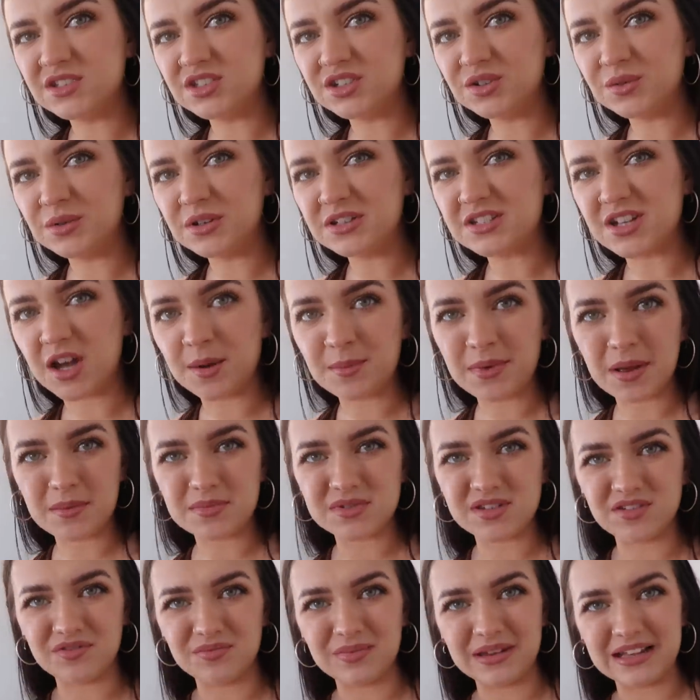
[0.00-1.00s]
do you want a time
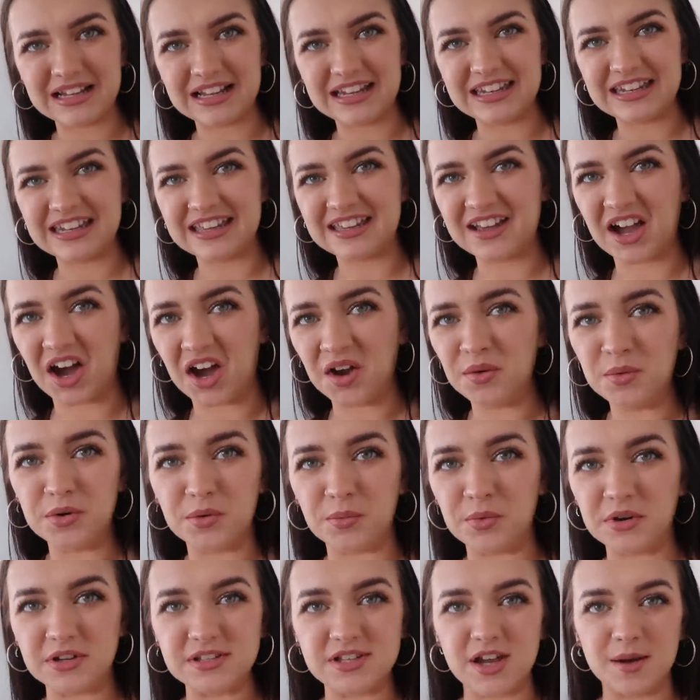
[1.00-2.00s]
lapse of me cleaning? I
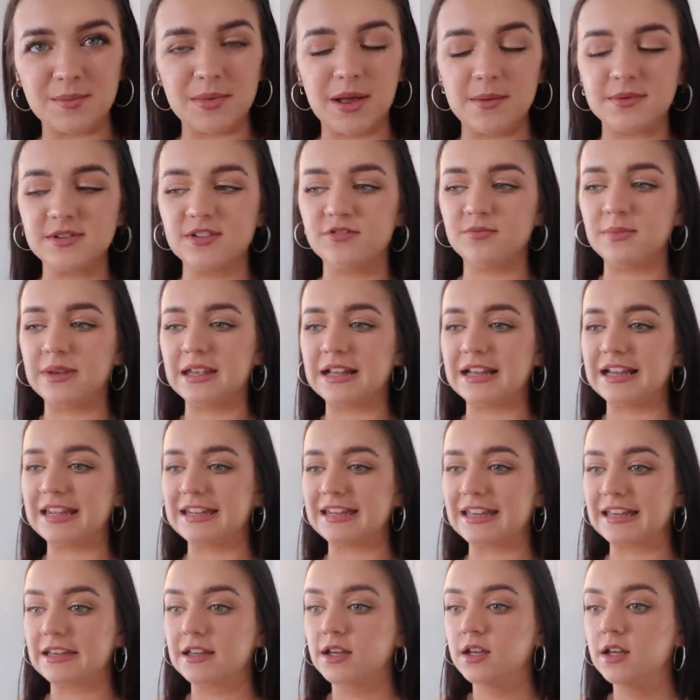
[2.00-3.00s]
wouldn't want a time lapse of me
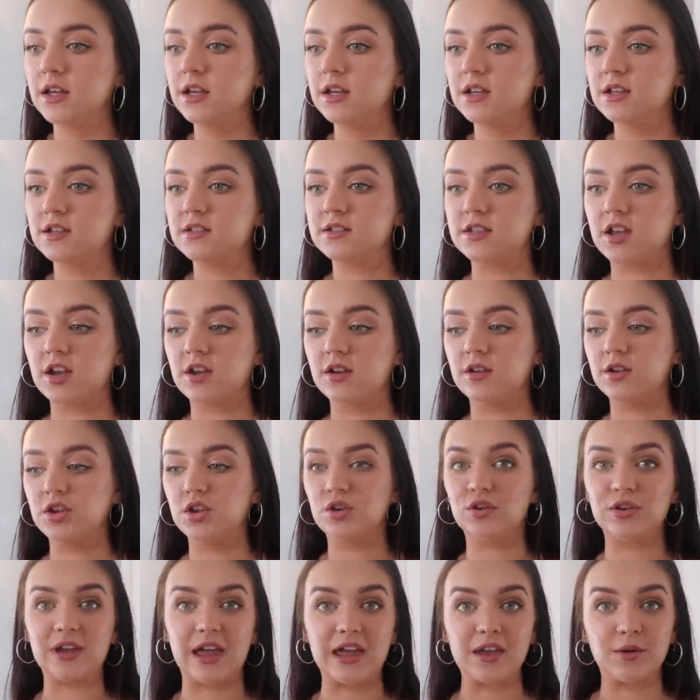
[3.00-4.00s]
cleaning. So
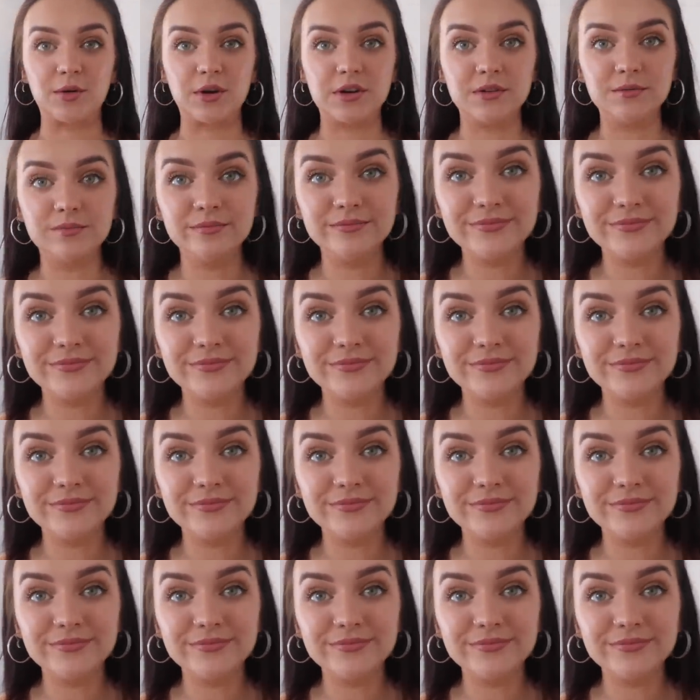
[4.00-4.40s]
you're not getting one.